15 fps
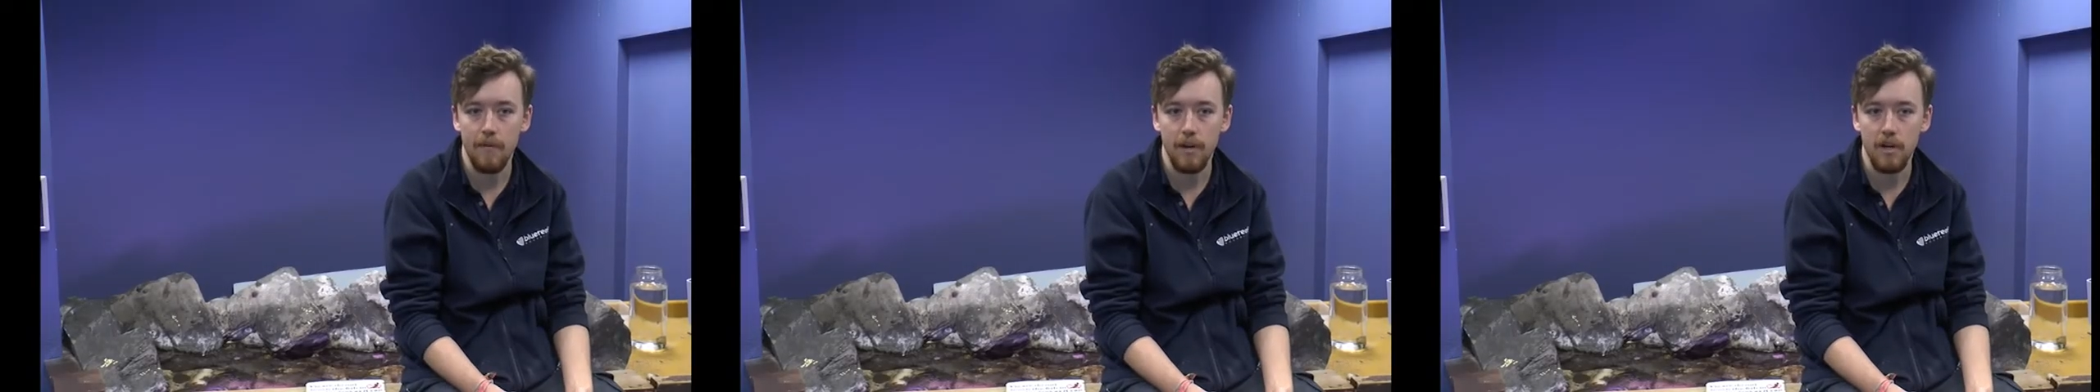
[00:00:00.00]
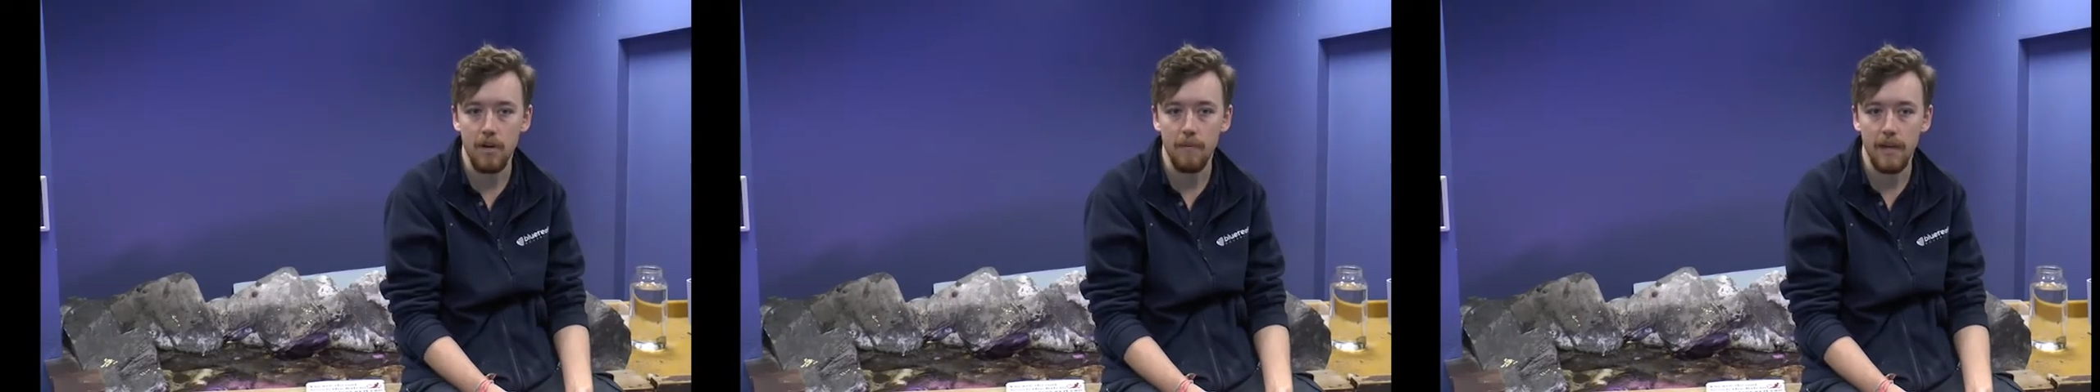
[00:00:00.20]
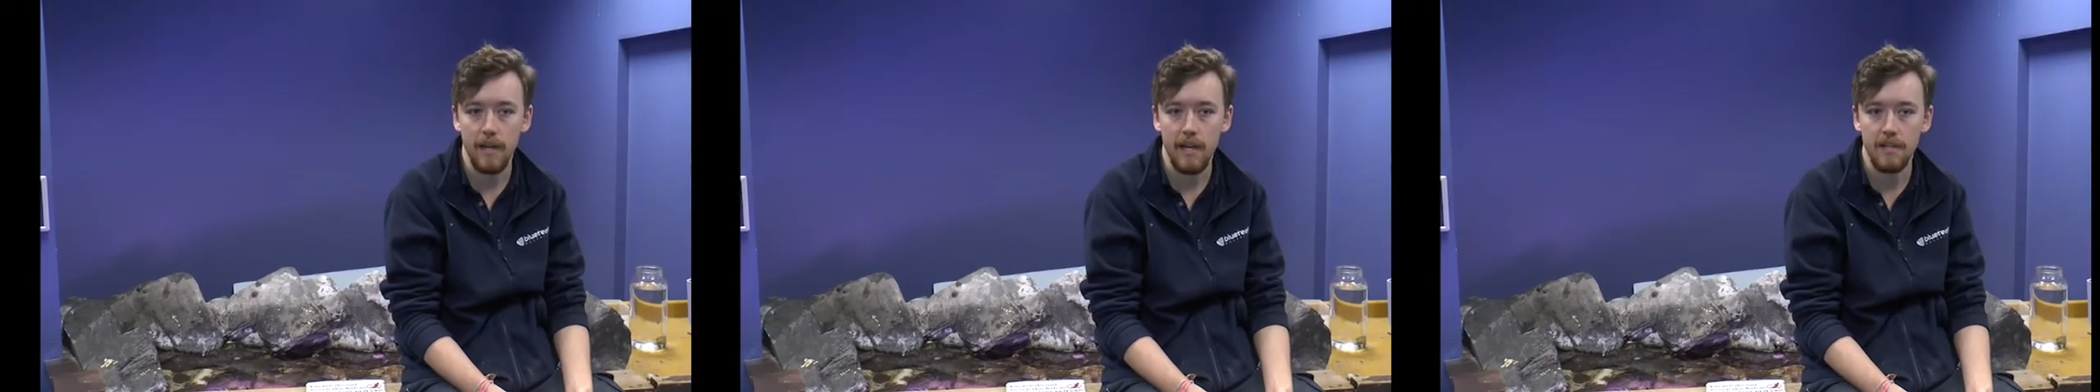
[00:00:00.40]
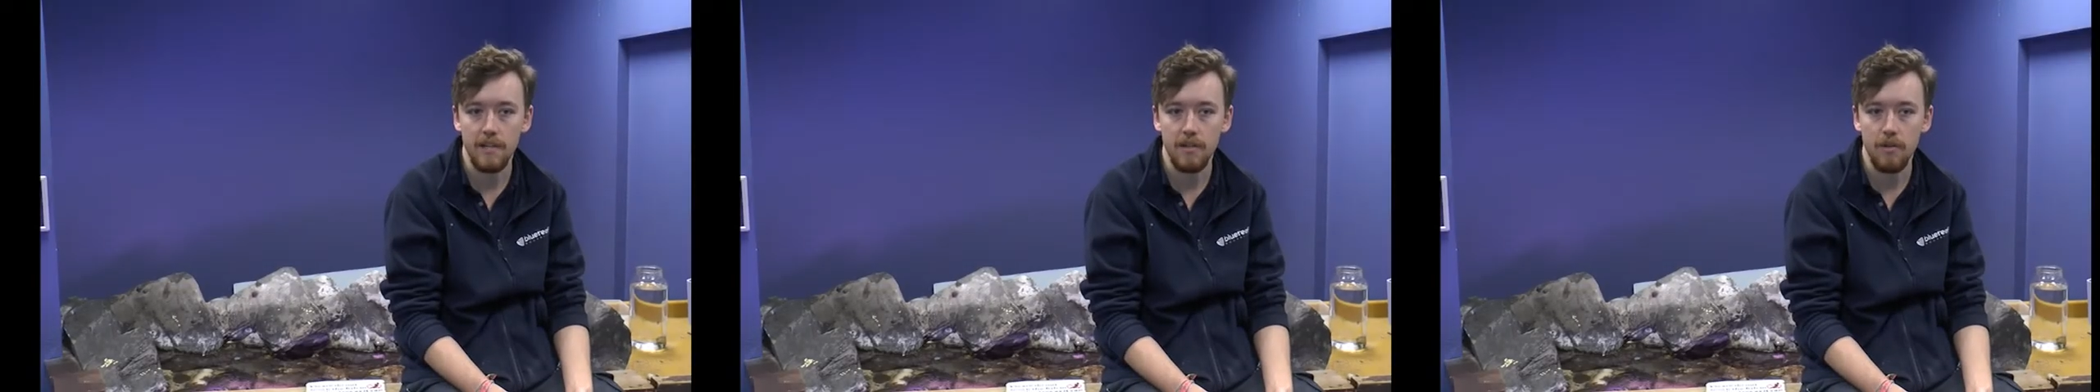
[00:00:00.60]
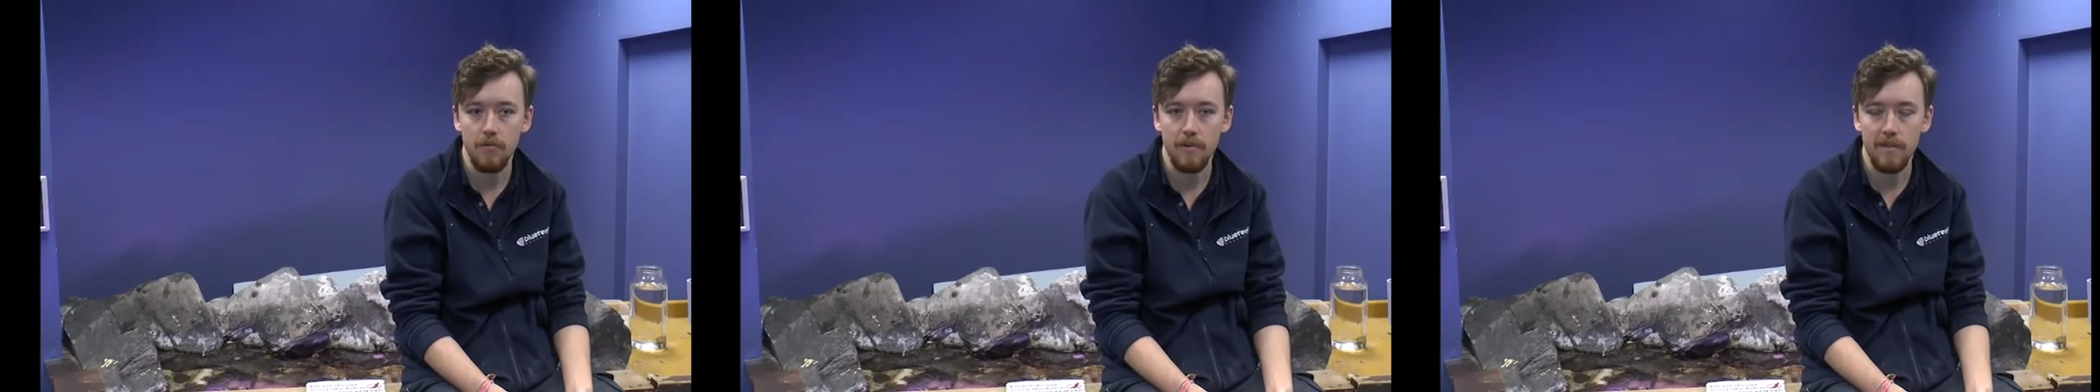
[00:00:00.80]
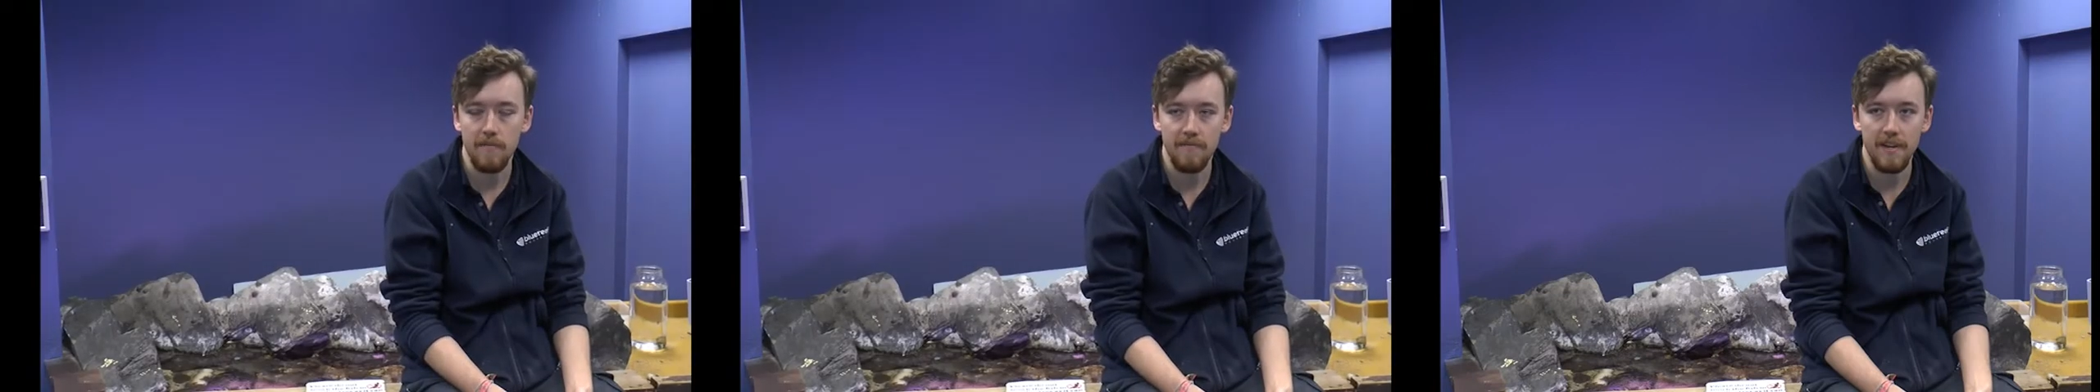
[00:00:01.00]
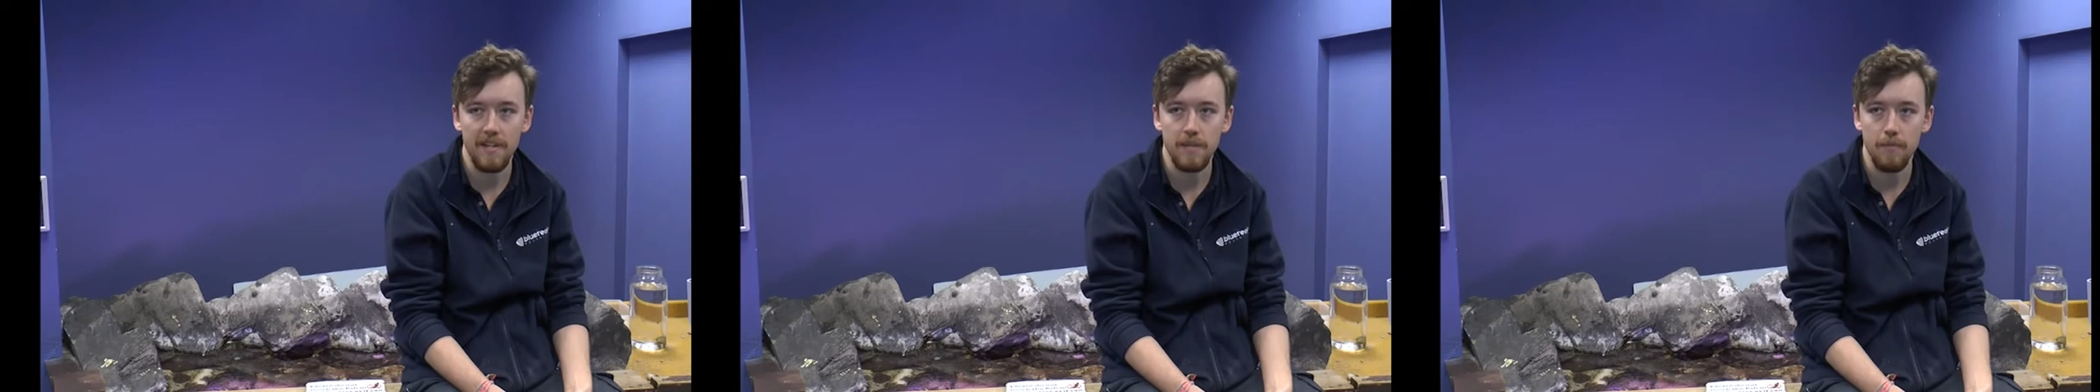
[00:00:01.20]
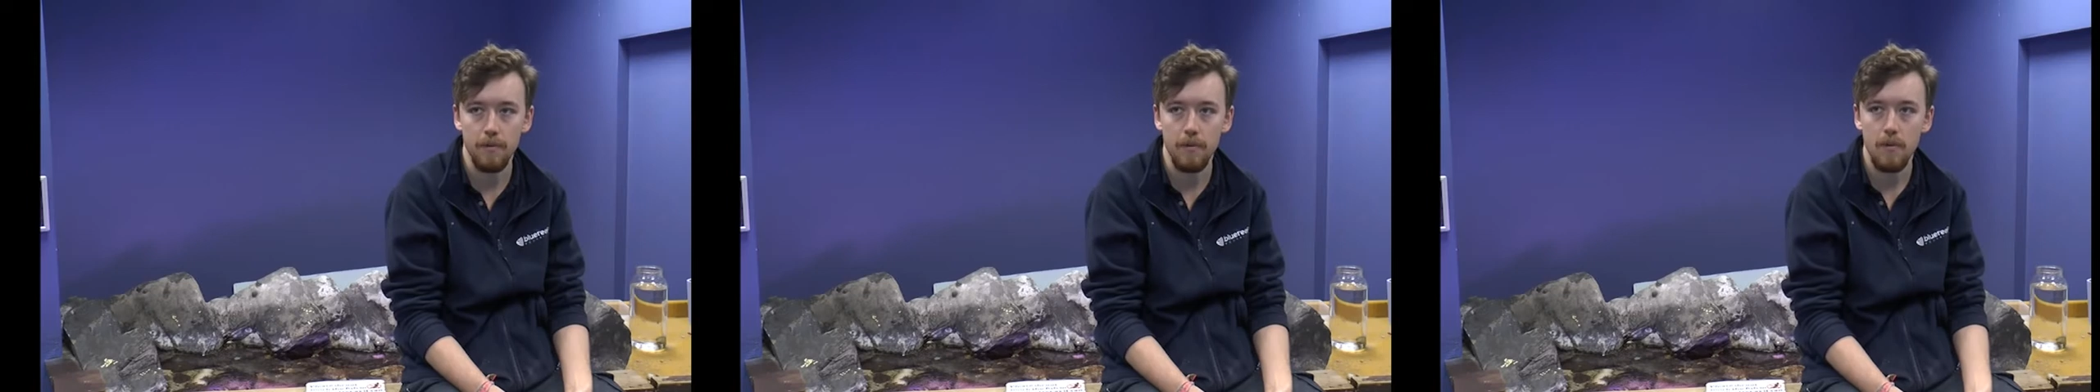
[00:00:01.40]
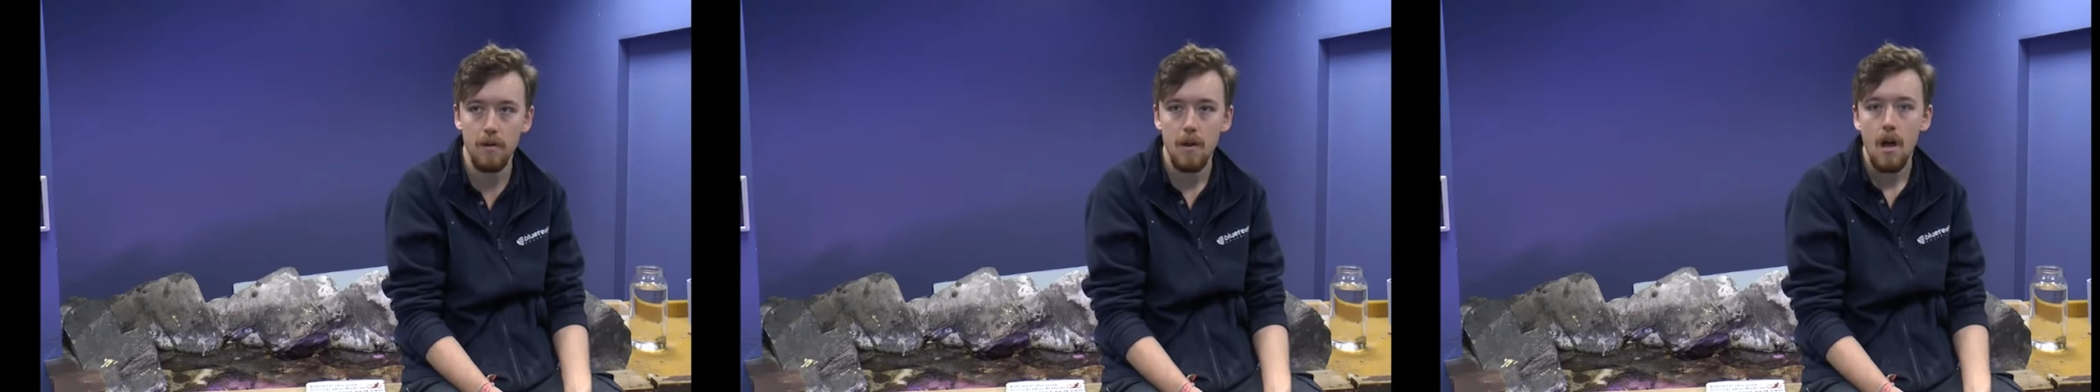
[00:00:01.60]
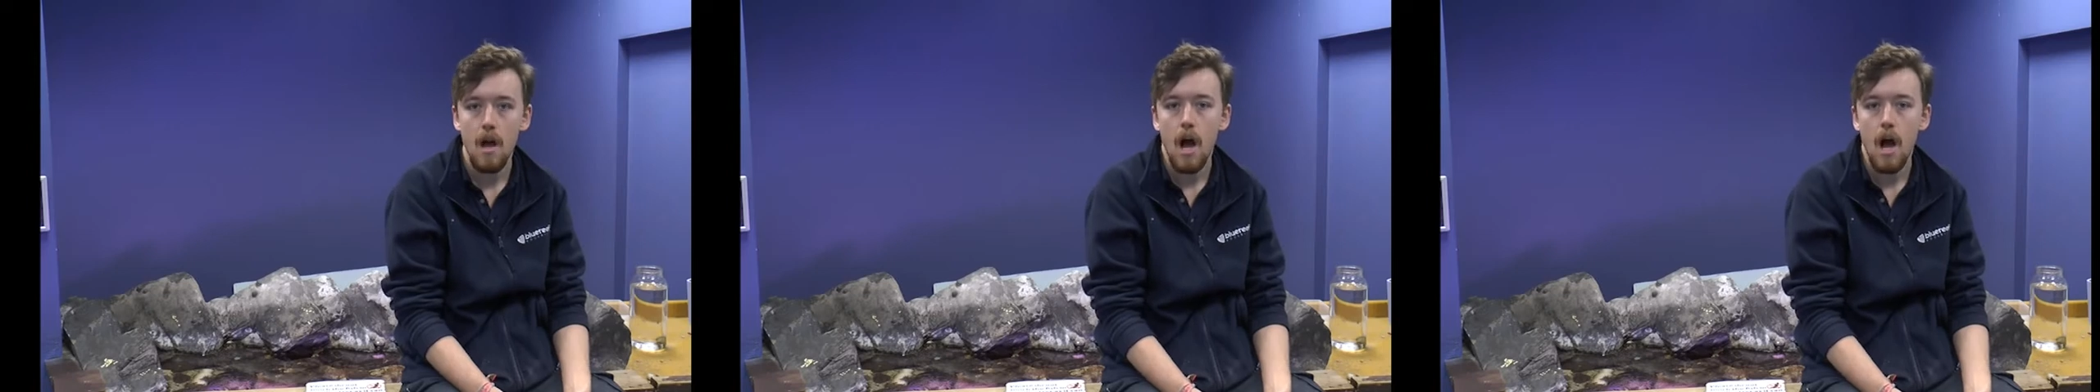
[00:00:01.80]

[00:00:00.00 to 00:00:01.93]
very complicated and not really feasible.